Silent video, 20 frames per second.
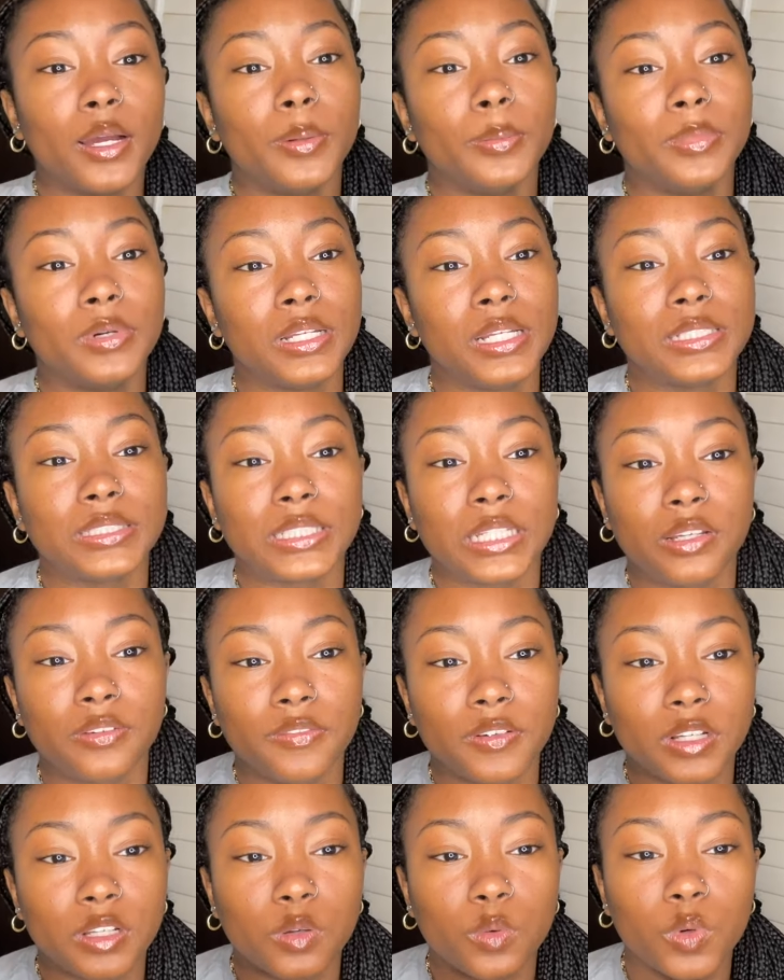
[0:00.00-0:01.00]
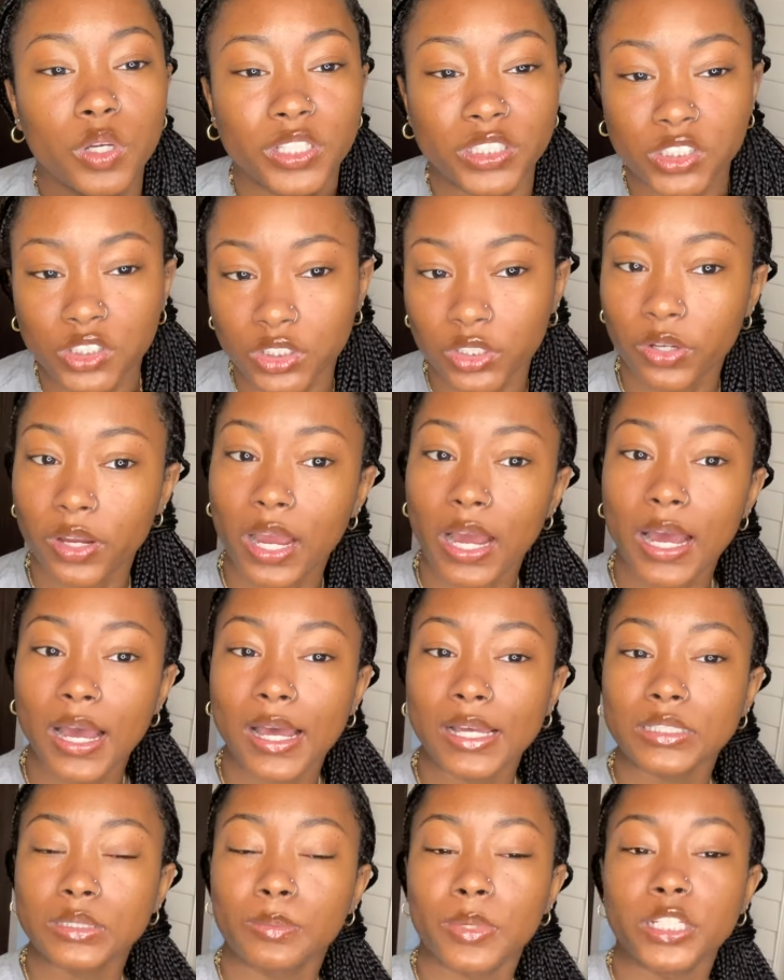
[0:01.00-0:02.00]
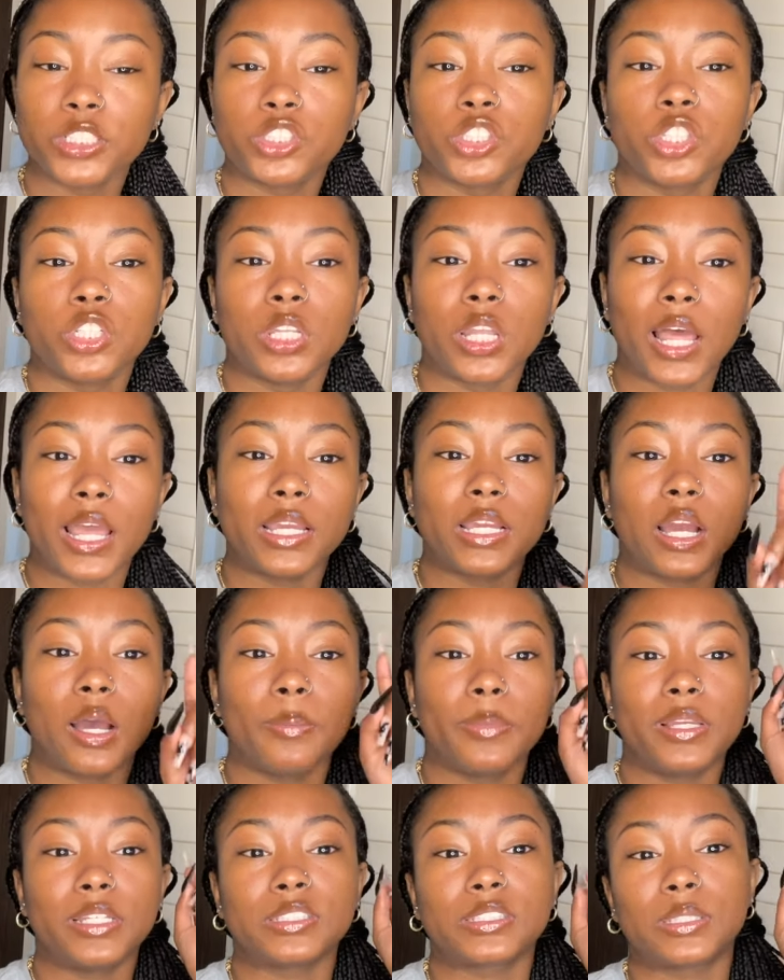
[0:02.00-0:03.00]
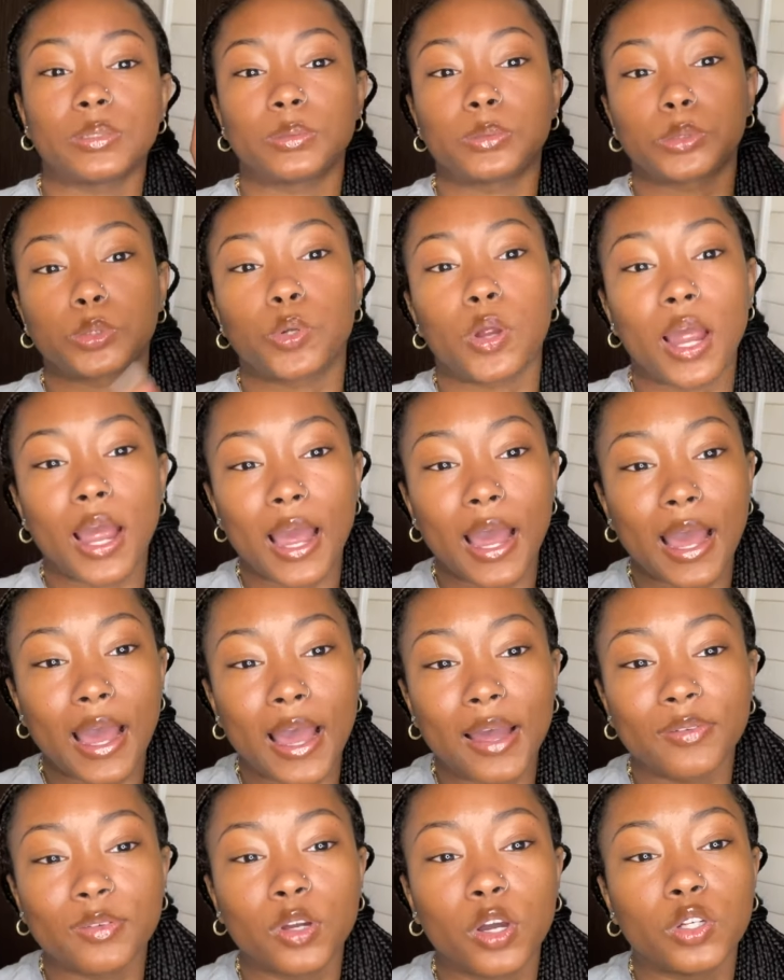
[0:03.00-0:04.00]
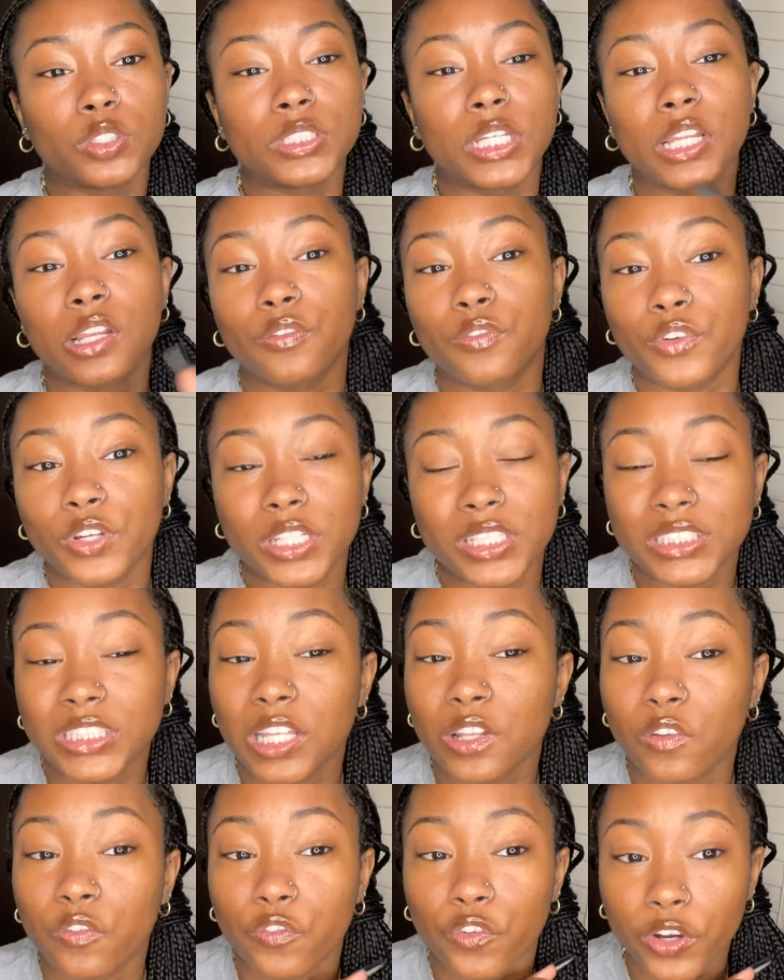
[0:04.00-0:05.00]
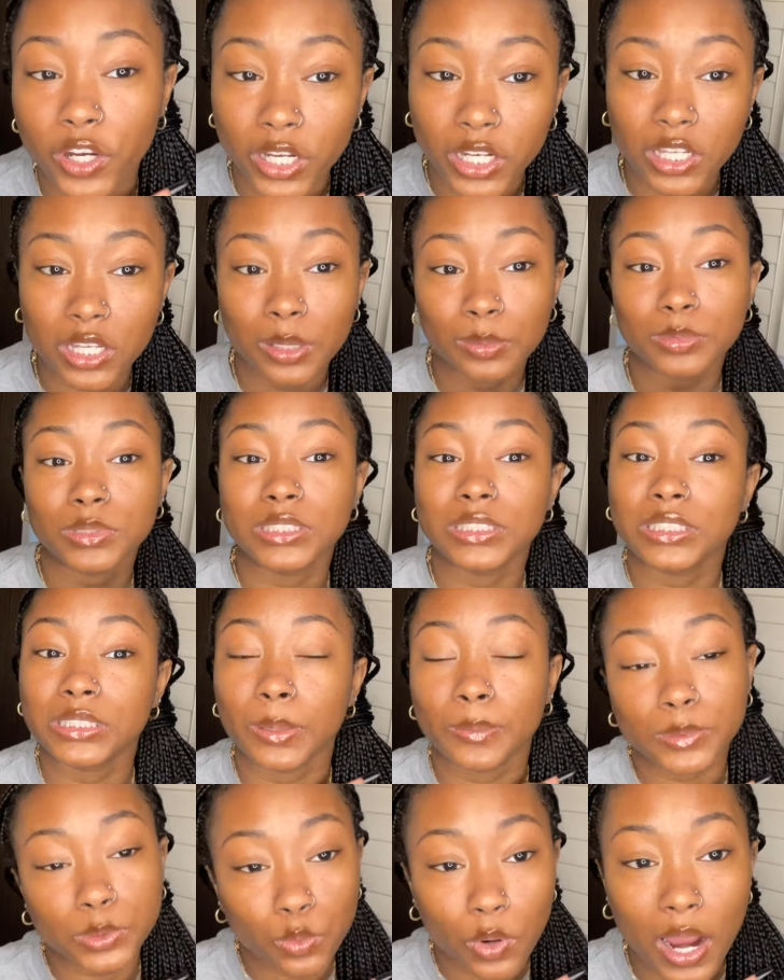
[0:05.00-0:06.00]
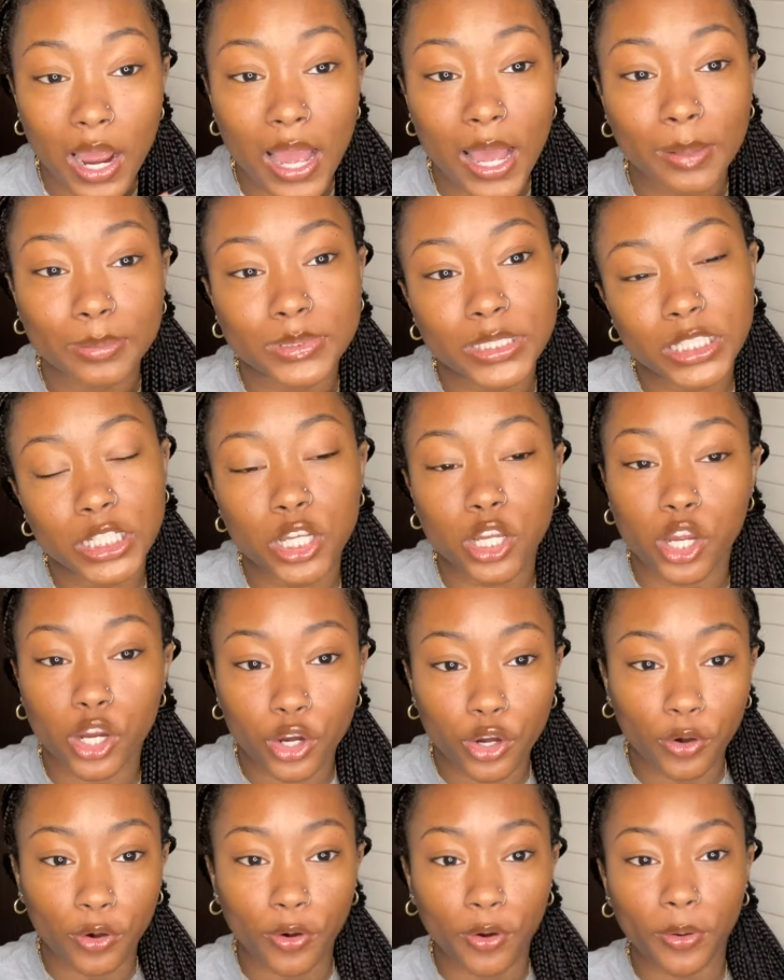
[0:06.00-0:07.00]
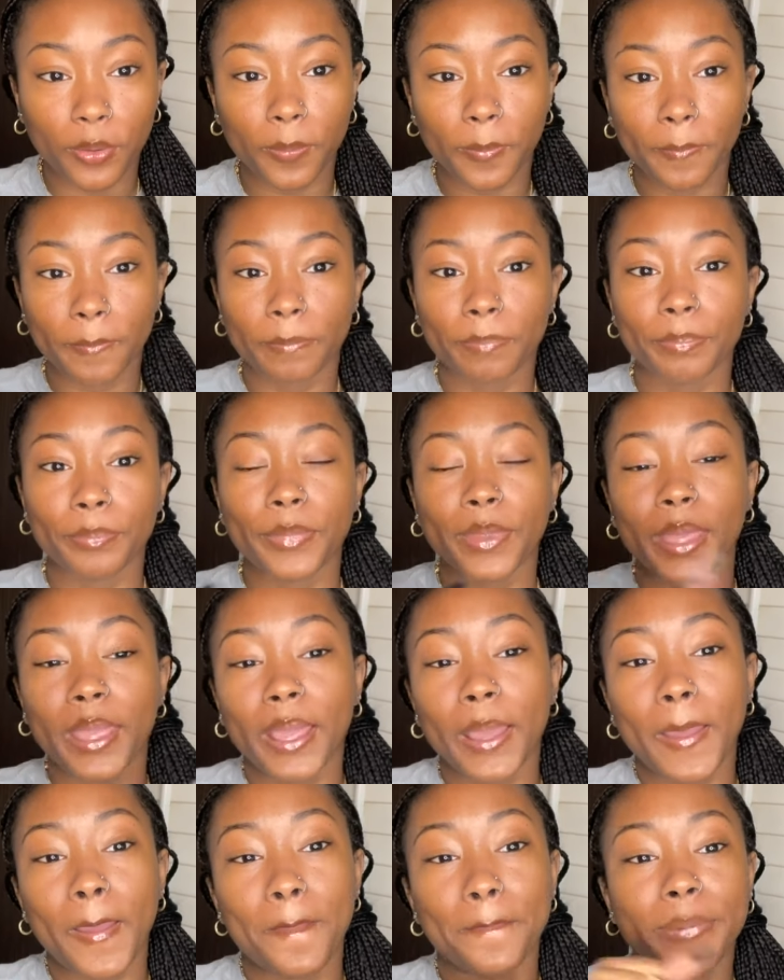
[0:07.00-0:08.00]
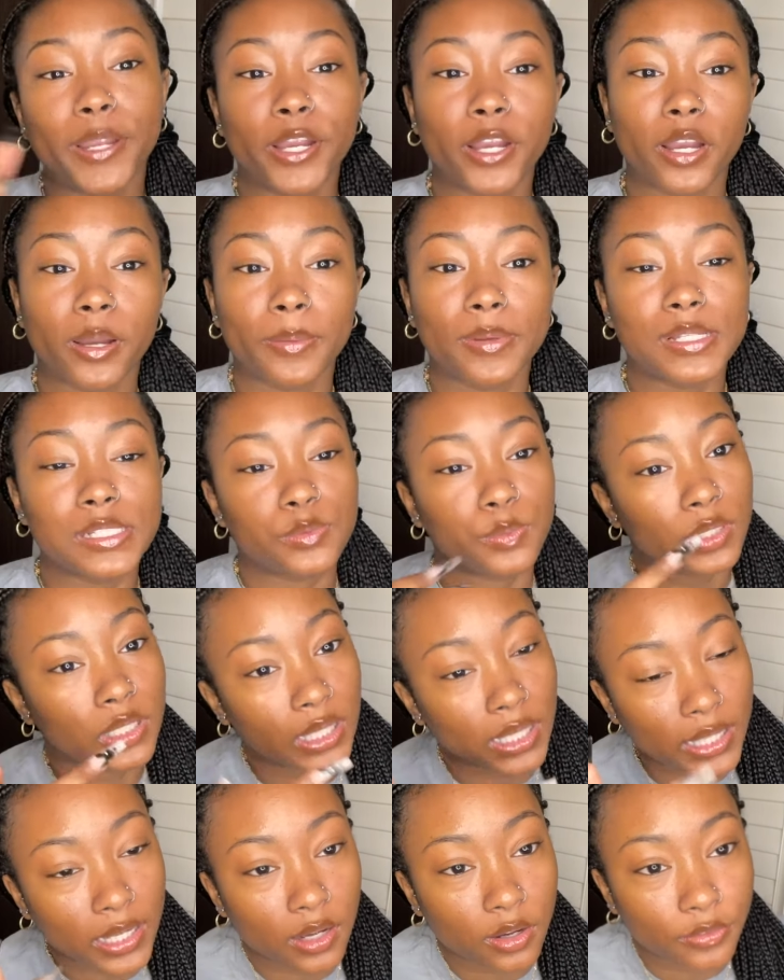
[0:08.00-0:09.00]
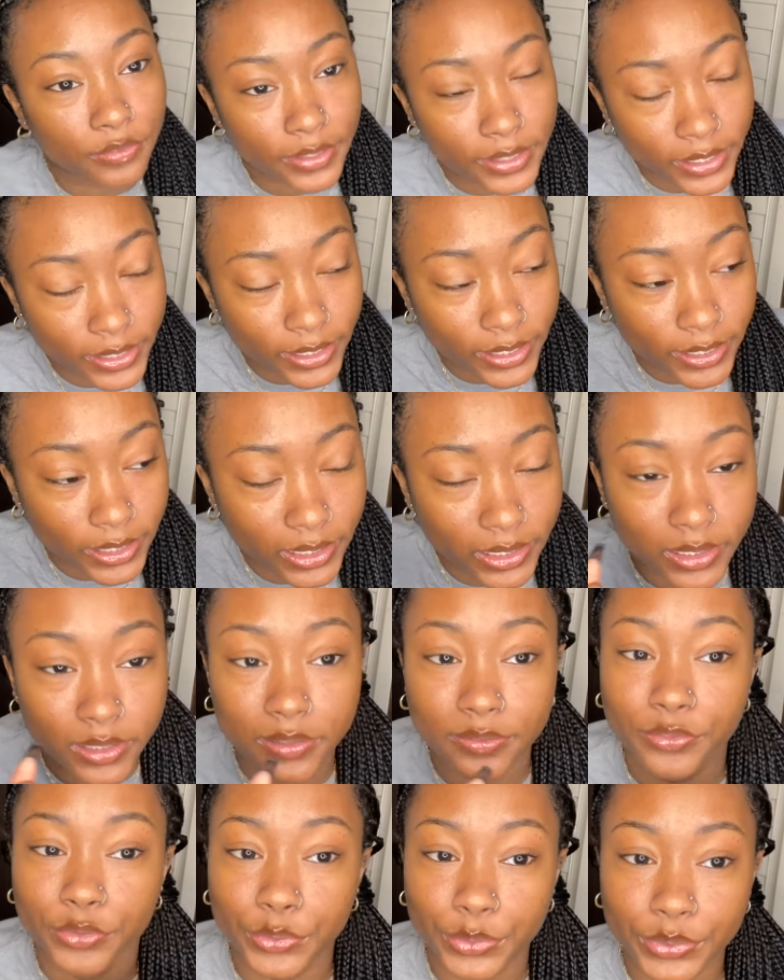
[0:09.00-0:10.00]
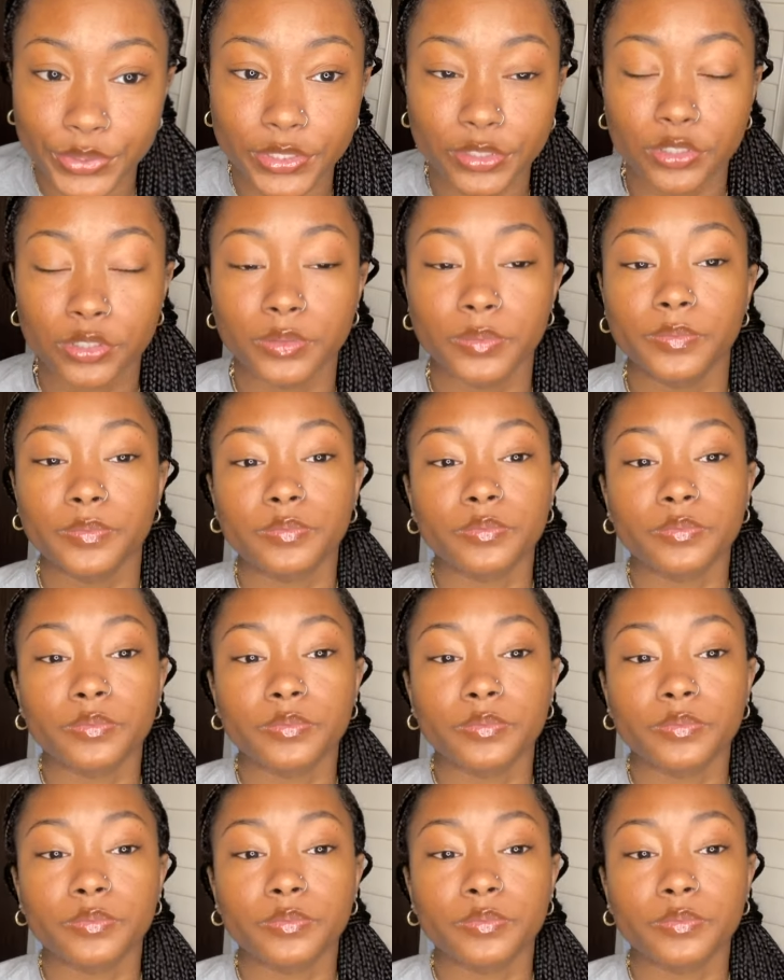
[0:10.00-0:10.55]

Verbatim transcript: But that's it for the question, you guys. Make sure you like, comment, and subscribe. Go tell a friend and tell a friend to come subscribe to your girl. Period, because we lit over here, for real.